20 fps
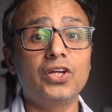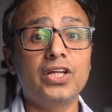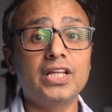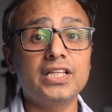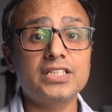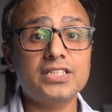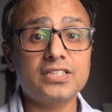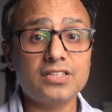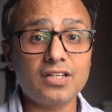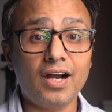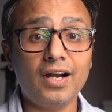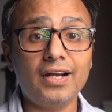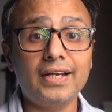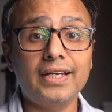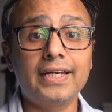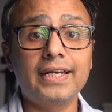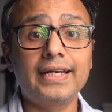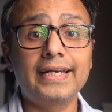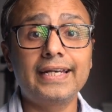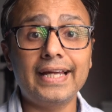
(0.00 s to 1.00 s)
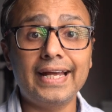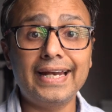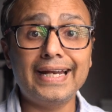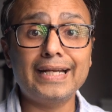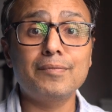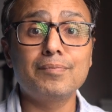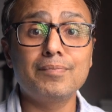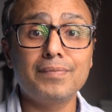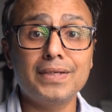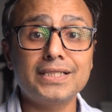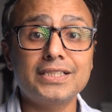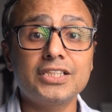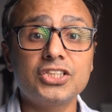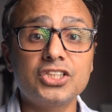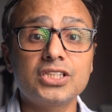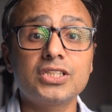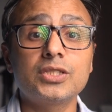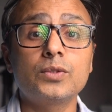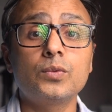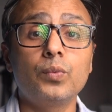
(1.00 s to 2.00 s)
you can start direct
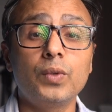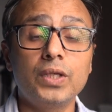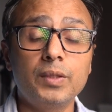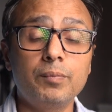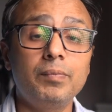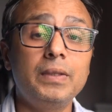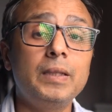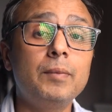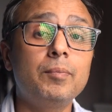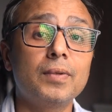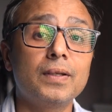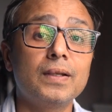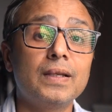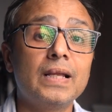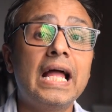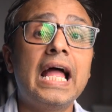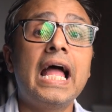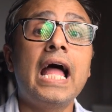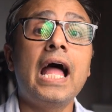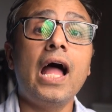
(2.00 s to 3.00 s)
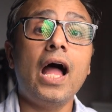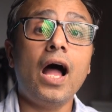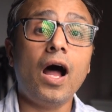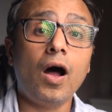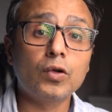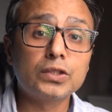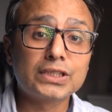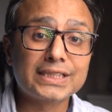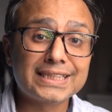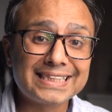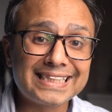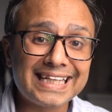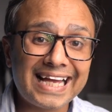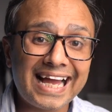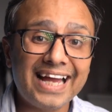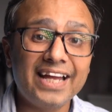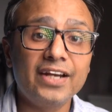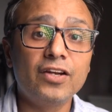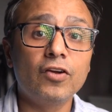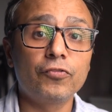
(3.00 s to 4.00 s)
messages with people
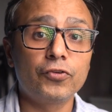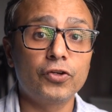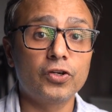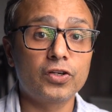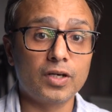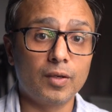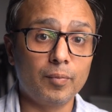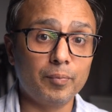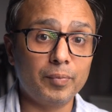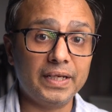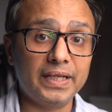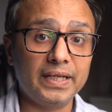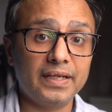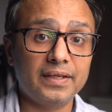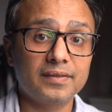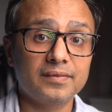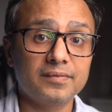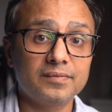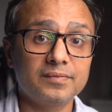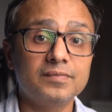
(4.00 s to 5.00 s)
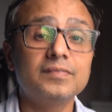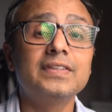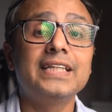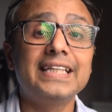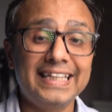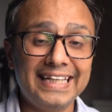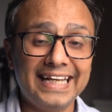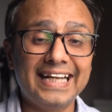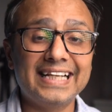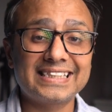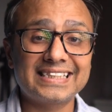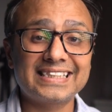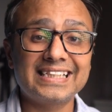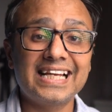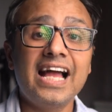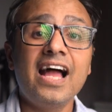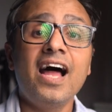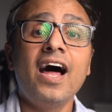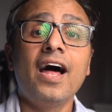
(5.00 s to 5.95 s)
outside of your company. Yes,